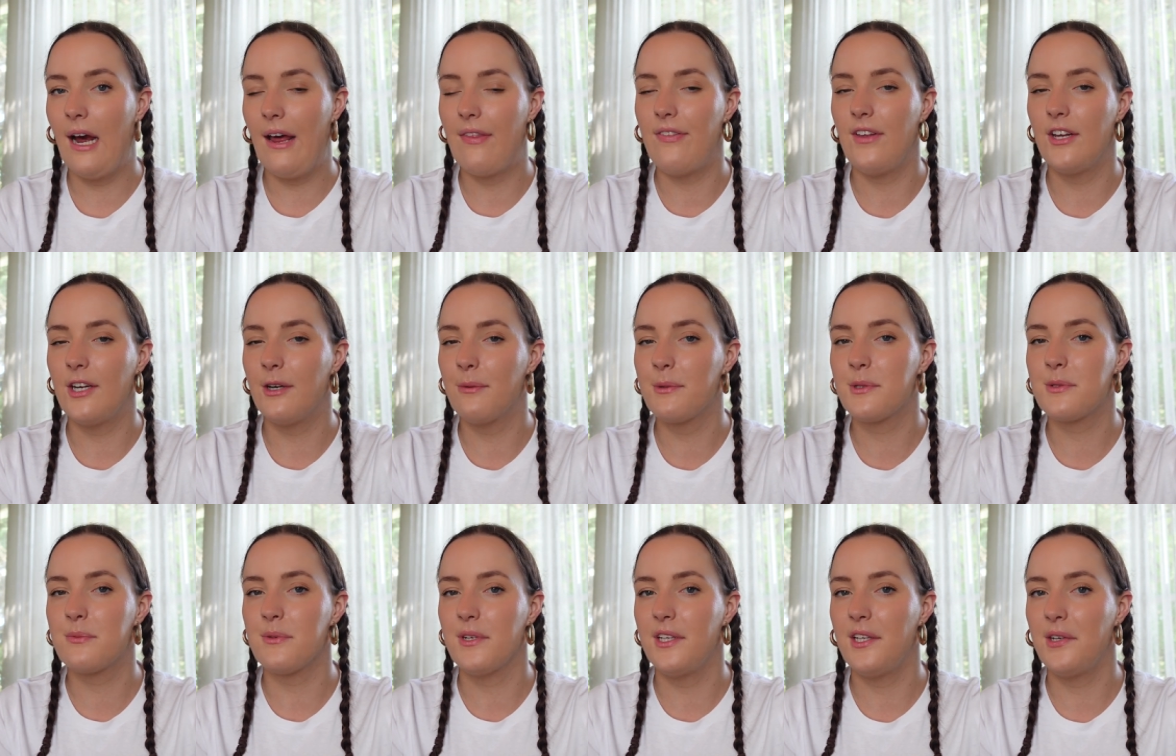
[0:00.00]
I think it
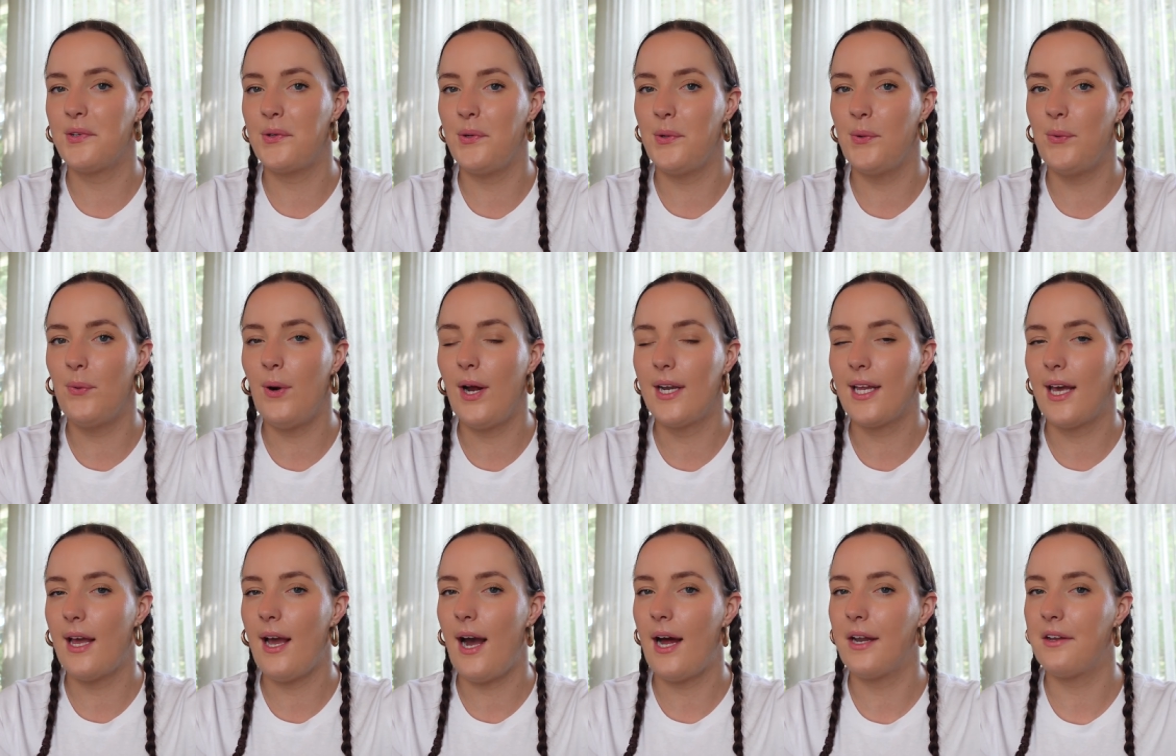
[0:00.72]
was really cool, and
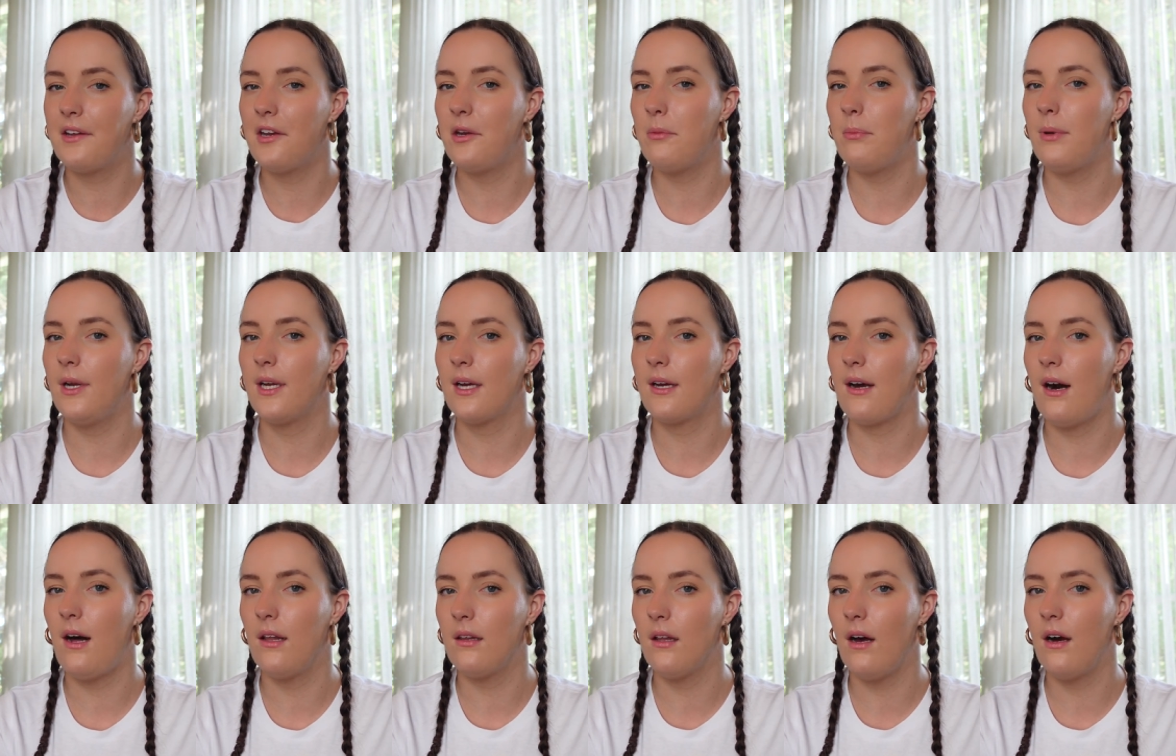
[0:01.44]
I added a bit of
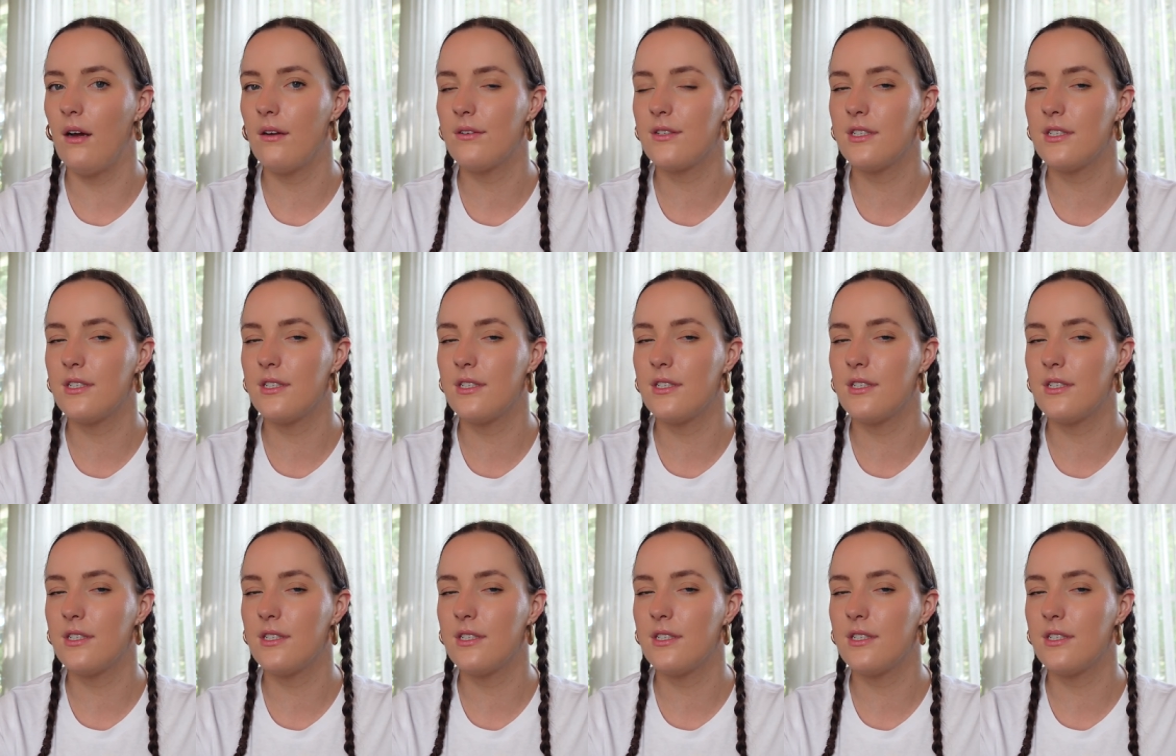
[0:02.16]
color